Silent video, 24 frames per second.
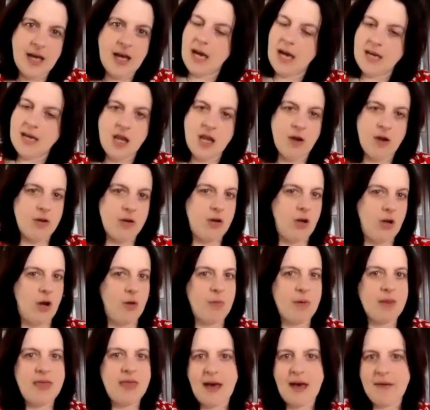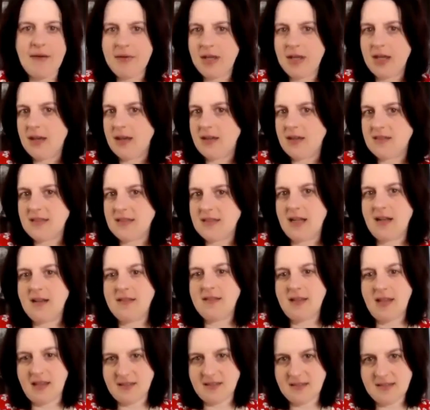I carried on with having extended
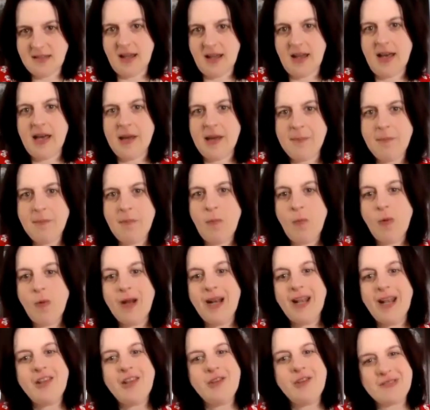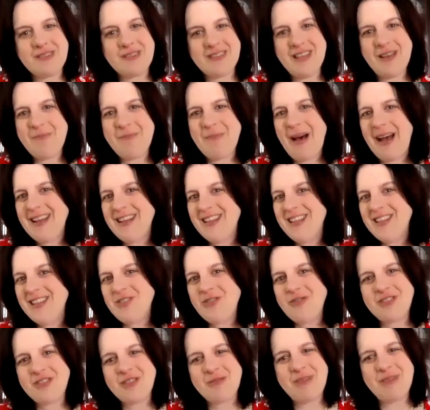test time. When I used them, I didn't
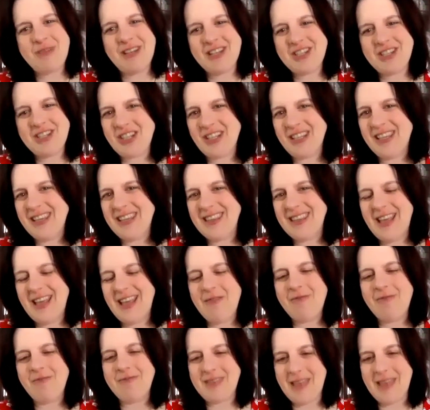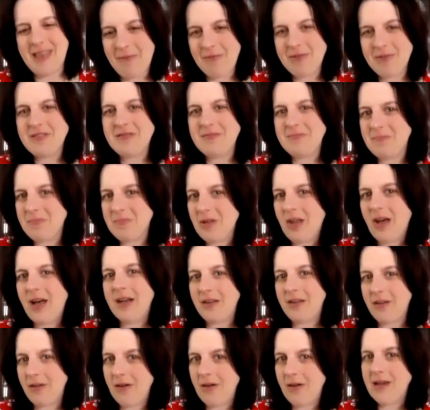use them initially, and that that was not
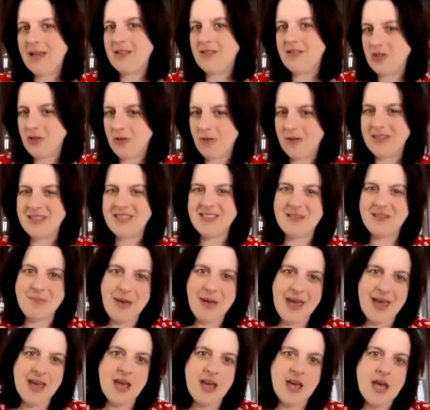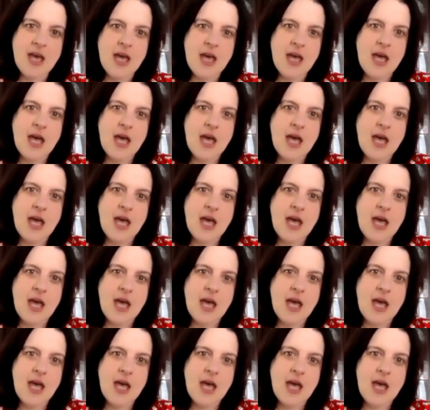a great choice to make.